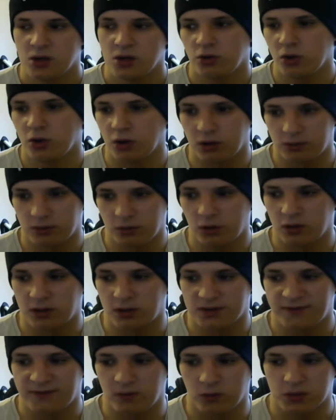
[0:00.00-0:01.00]
Not
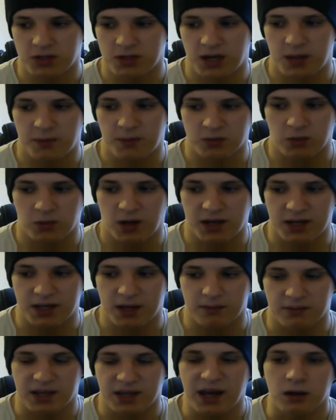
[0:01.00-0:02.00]
as full time as what I
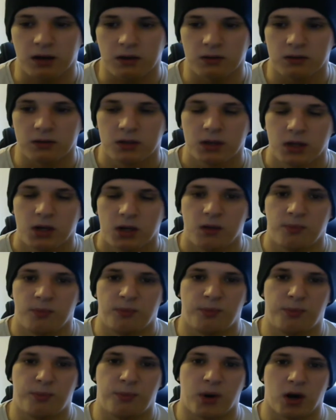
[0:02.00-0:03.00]
am now,
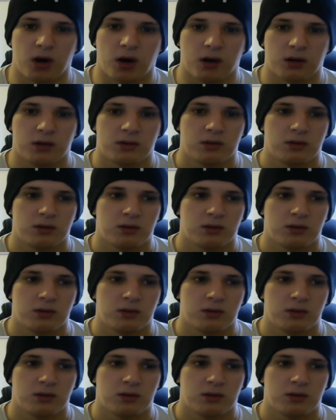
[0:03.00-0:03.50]
but